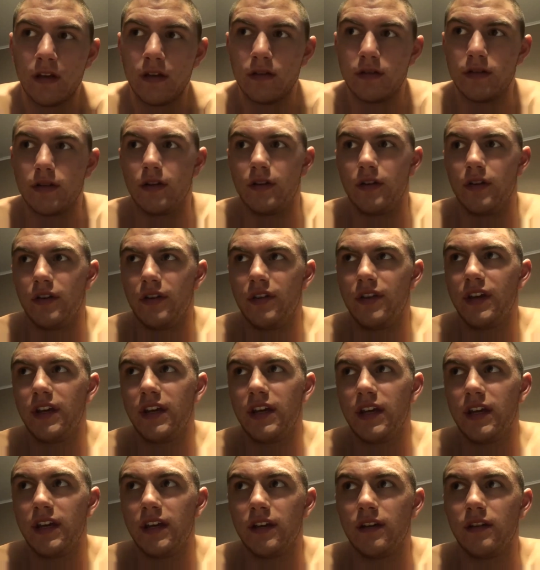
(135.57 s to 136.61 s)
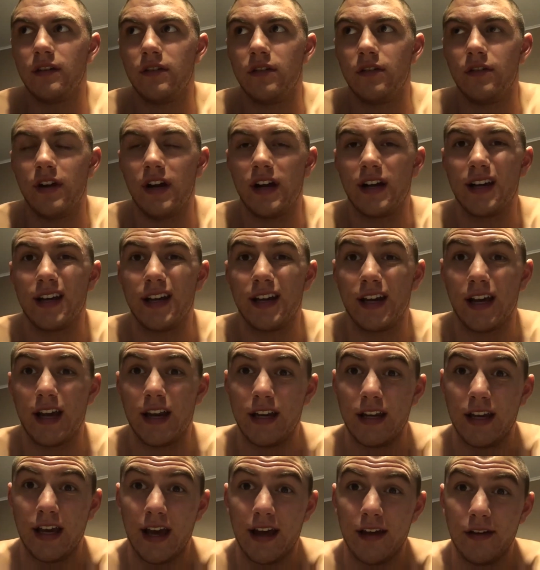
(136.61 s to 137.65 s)
So you're thinking you're not getting
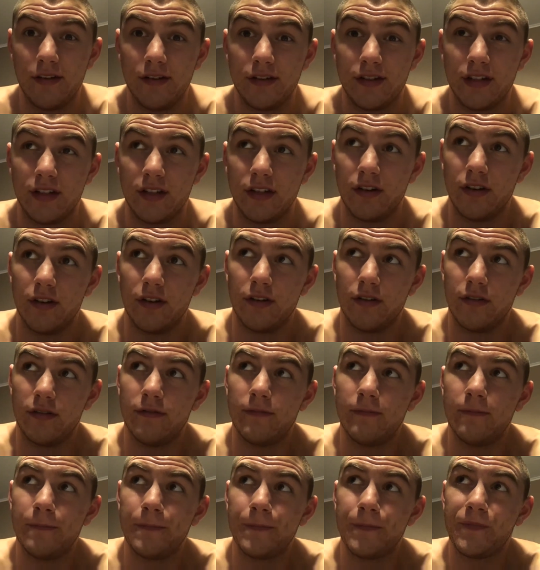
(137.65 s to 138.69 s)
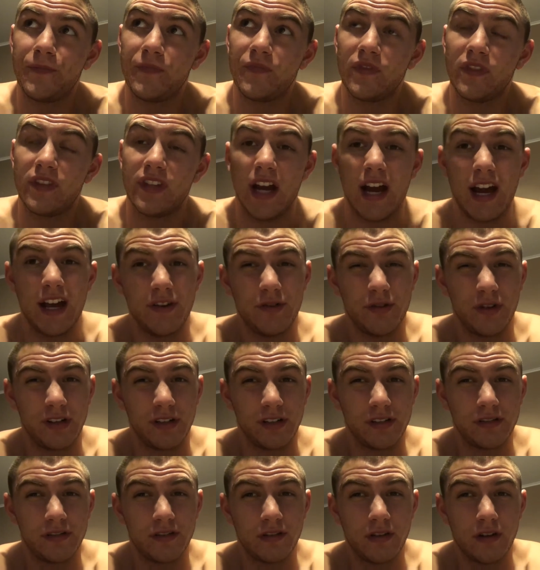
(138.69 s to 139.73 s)
any calories in your diet
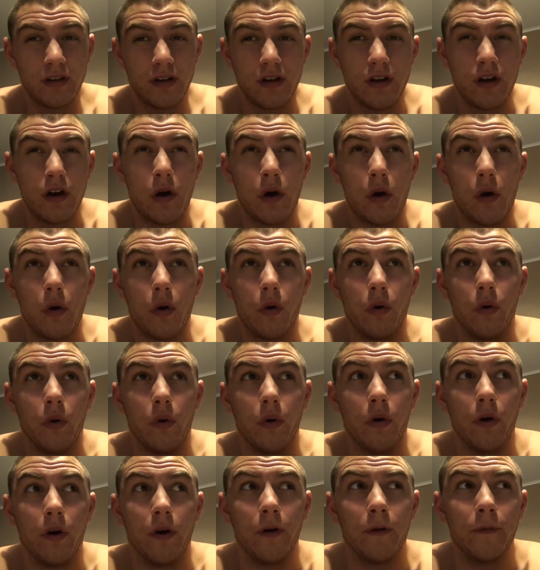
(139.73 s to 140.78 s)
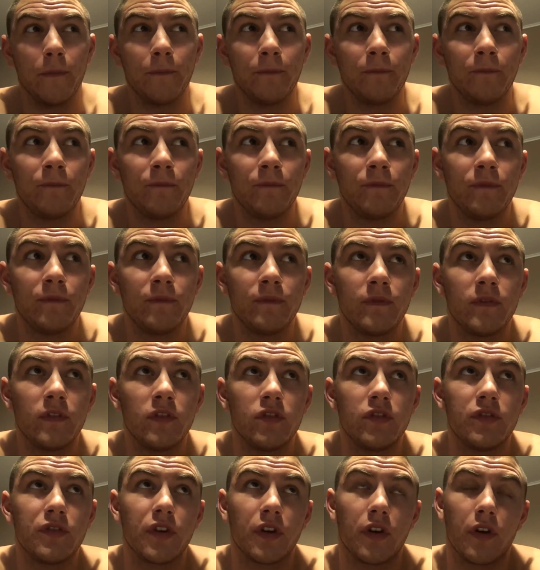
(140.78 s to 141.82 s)
drinks or
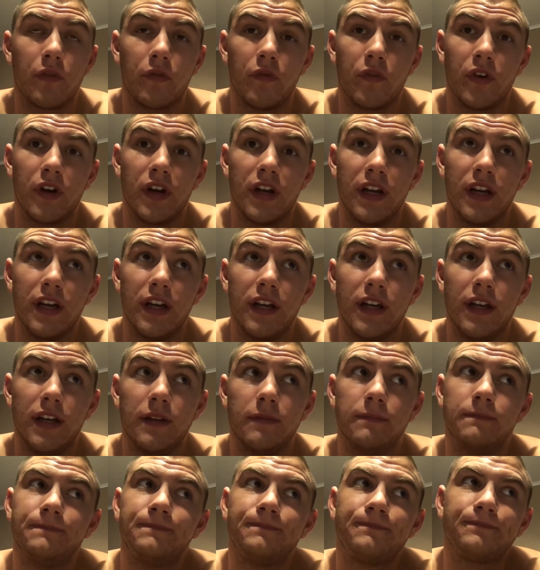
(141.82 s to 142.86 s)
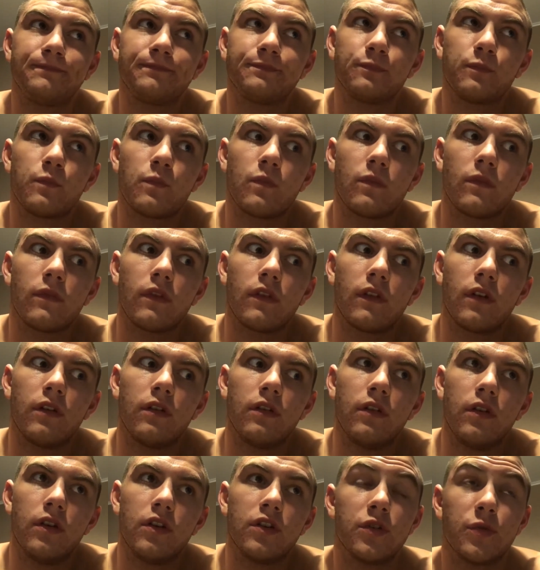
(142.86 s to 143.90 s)
sugar-free
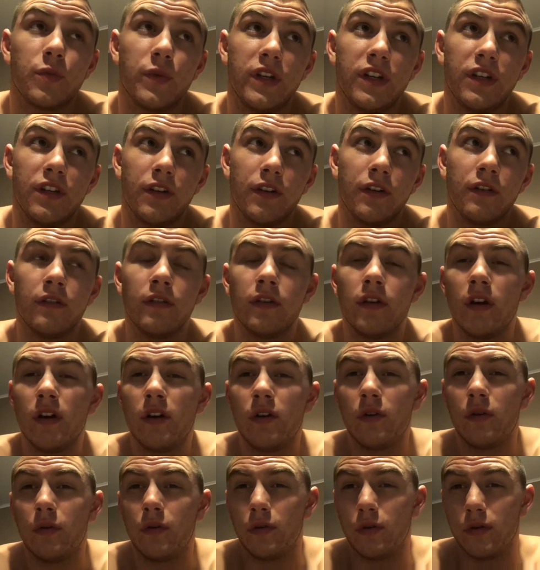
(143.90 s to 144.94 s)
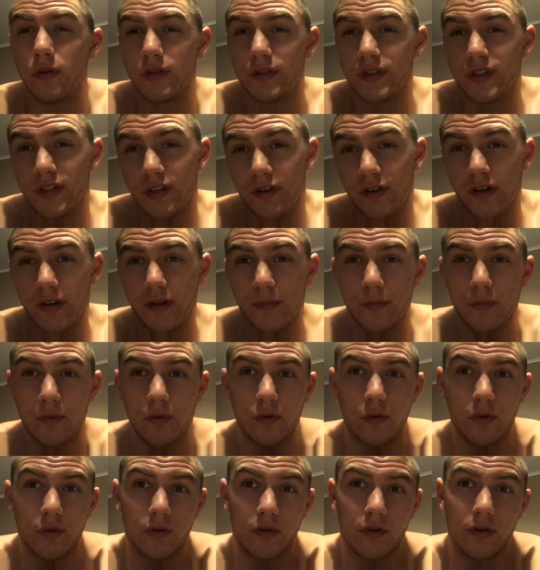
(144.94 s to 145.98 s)
sweetener or syrup
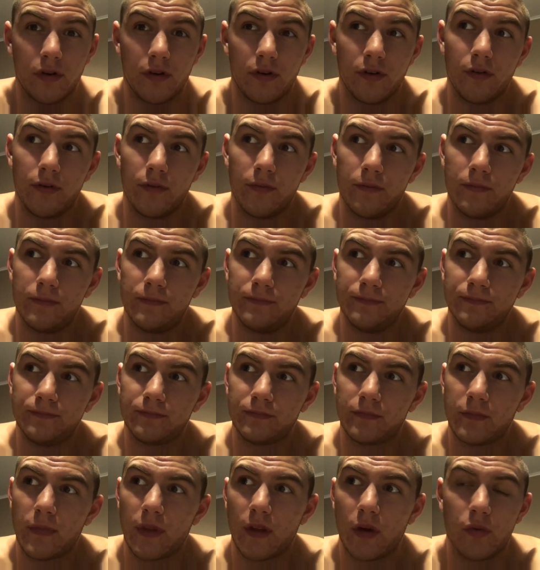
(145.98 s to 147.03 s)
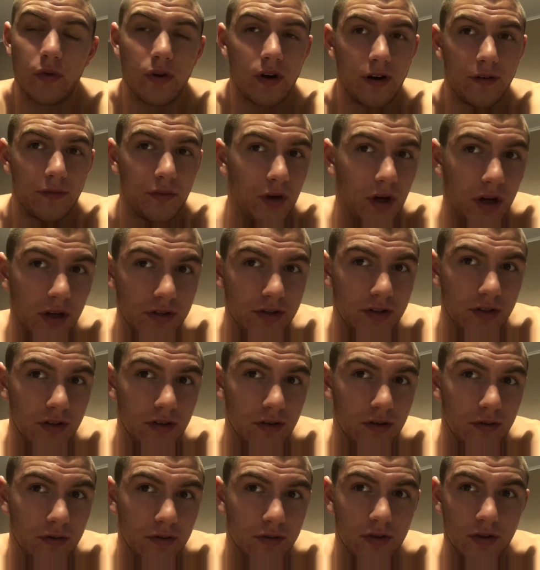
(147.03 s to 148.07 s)
or whatever else you
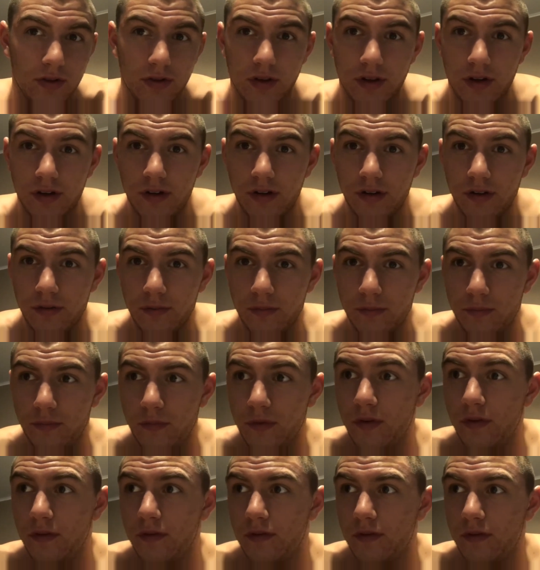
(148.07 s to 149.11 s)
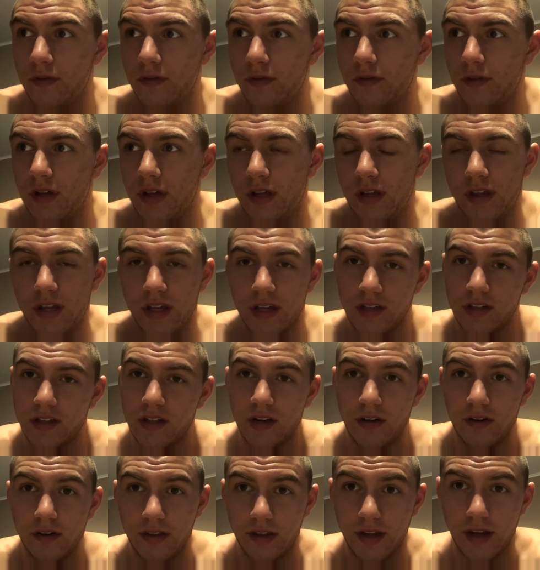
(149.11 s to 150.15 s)
use, or little things
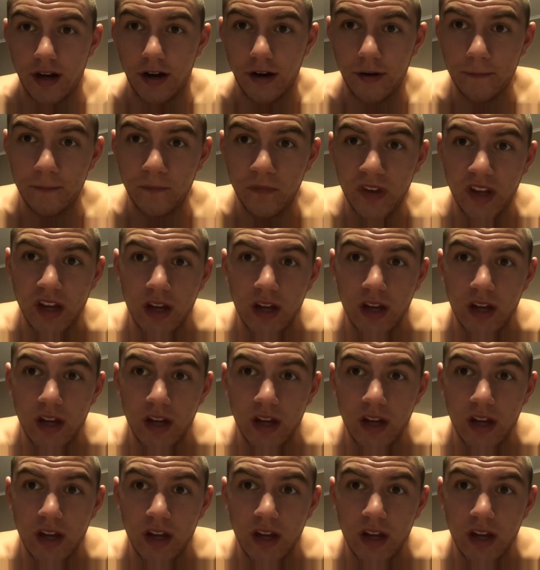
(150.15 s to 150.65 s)
here and there,